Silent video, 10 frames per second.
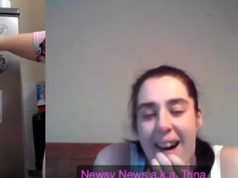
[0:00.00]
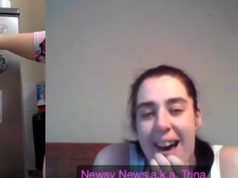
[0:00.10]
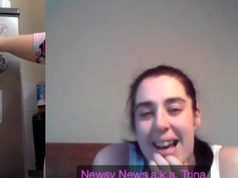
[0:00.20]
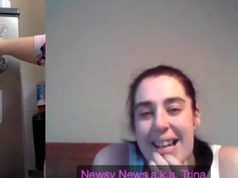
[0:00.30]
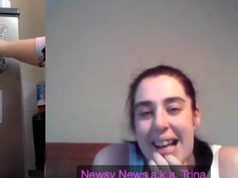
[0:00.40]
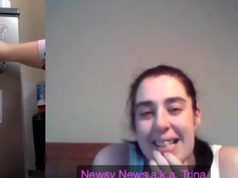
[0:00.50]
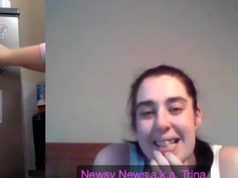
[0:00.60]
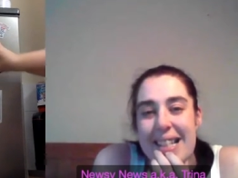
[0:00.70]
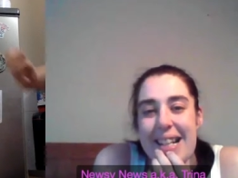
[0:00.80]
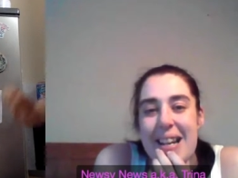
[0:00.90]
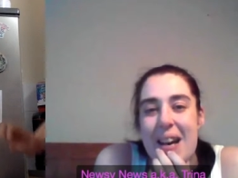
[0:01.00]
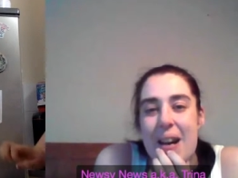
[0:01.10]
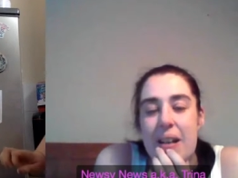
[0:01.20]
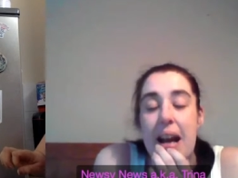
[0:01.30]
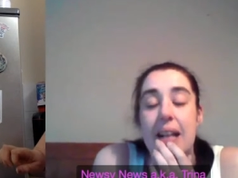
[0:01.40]
Oh, Nancy, no,
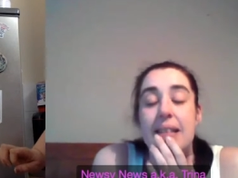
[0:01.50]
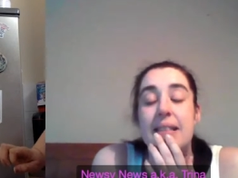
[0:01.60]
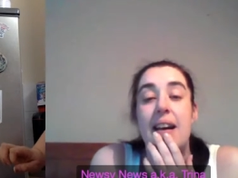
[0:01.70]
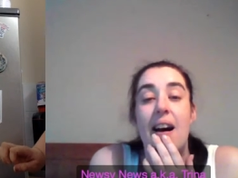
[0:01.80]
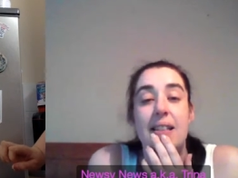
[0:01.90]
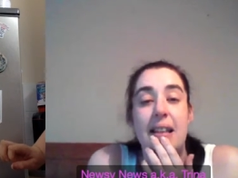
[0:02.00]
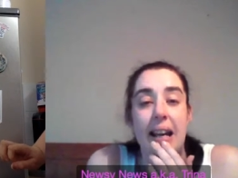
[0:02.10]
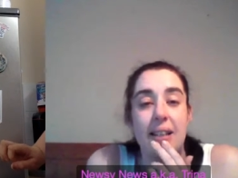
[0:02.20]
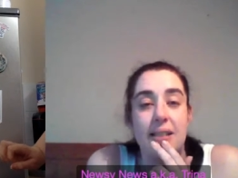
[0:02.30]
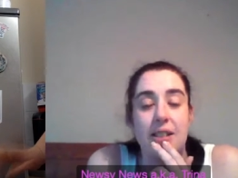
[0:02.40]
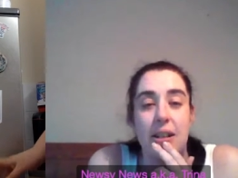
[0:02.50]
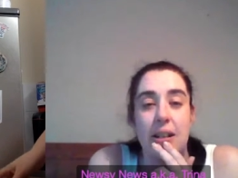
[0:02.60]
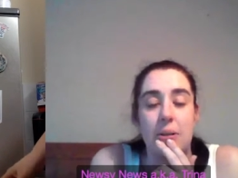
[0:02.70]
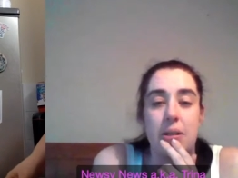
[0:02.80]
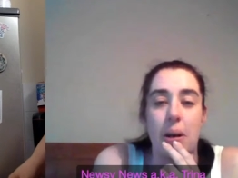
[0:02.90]
Nancy, Nancy. artist.
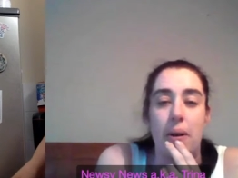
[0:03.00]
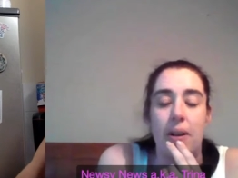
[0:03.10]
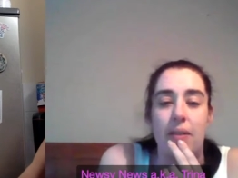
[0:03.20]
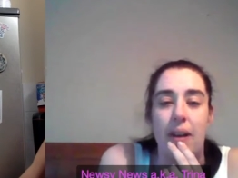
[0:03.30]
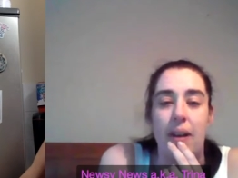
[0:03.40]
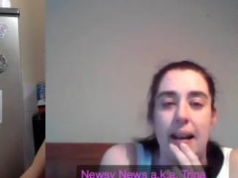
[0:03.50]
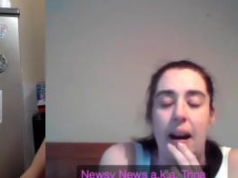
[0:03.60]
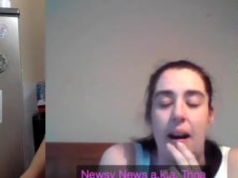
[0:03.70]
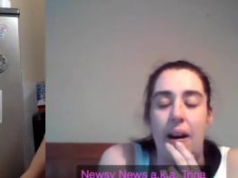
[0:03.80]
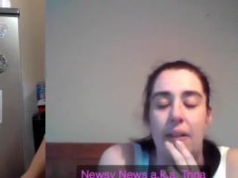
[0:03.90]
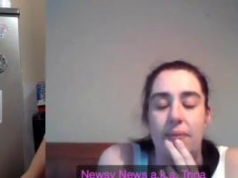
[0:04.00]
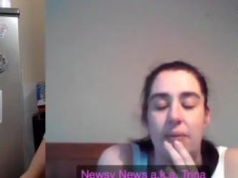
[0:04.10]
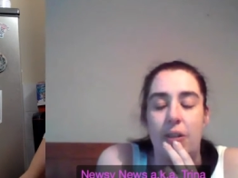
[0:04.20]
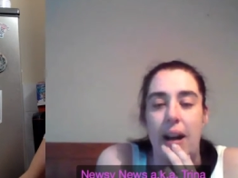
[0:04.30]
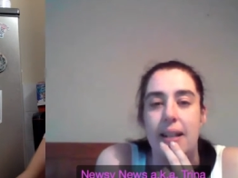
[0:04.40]
She's also one of us that are
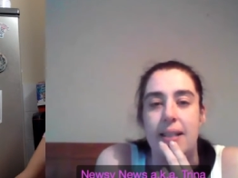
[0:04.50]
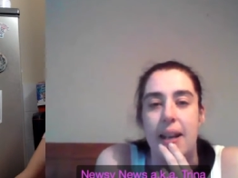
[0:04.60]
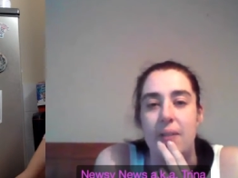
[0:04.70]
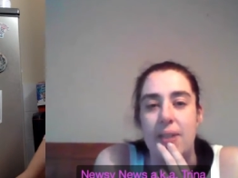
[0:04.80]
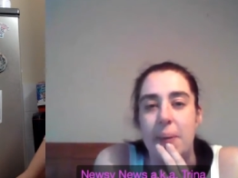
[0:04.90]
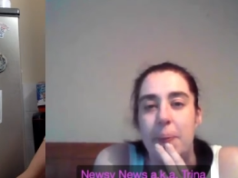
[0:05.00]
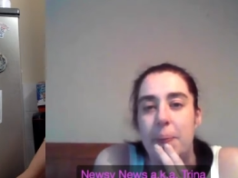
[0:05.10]
creatives.